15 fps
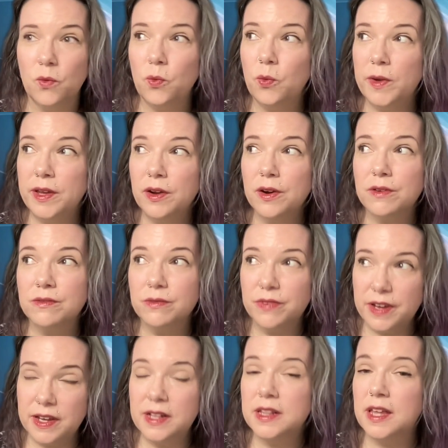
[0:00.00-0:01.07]
We are
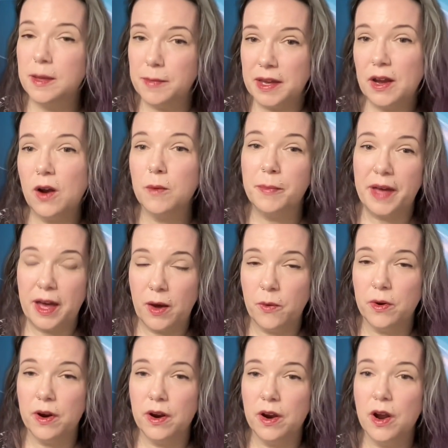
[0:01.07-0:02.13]
reclaiming our
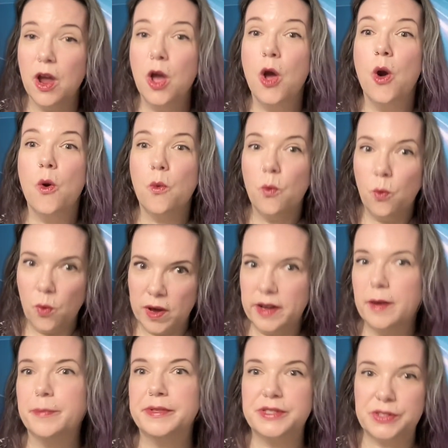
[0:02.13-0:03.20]
power one
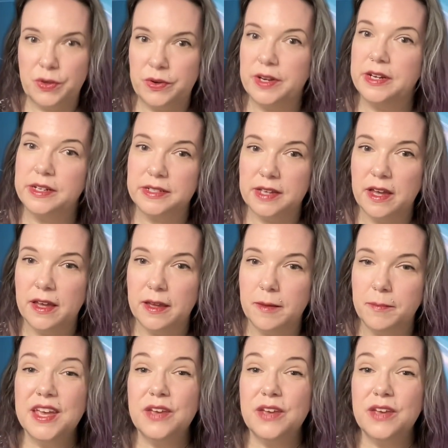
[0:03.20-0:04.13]
episode at a time.